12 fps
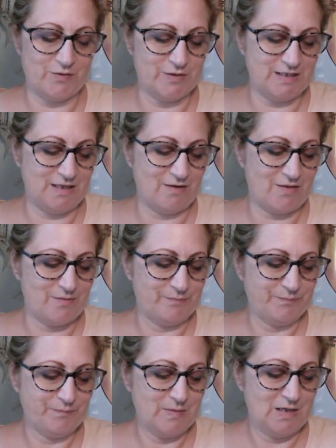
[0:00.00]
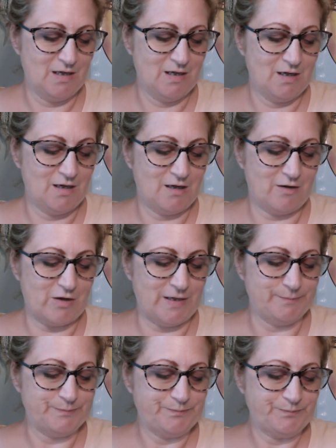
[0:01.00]
13th. All
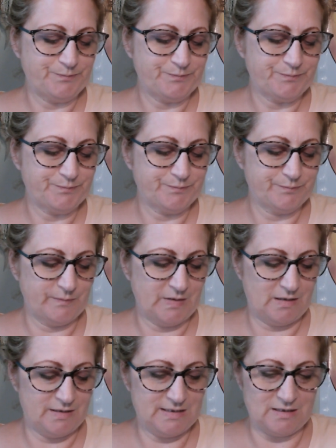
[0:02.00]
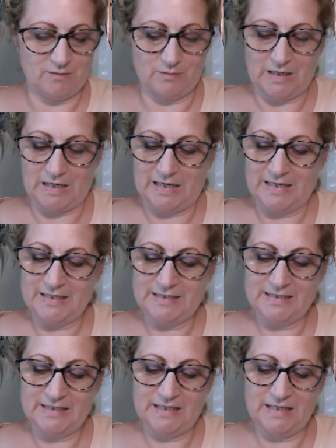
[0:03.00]
right. So
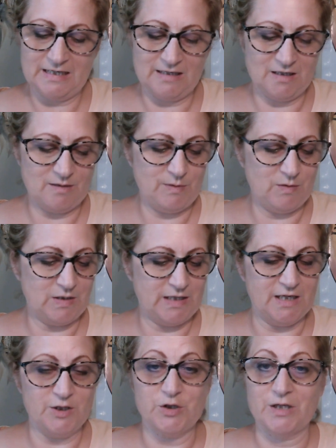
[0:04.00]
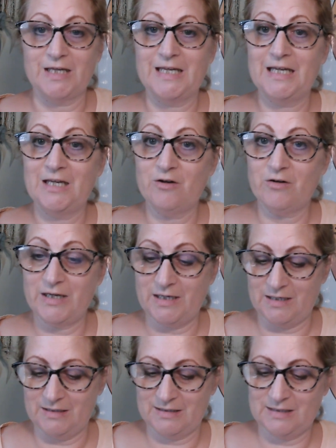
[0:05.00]
honesty and communication. Here
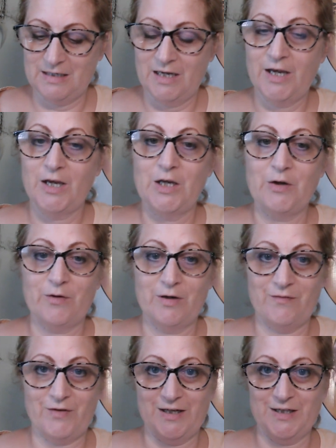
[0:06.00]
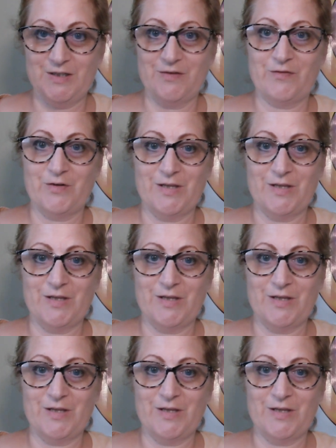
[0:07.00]
is your advice for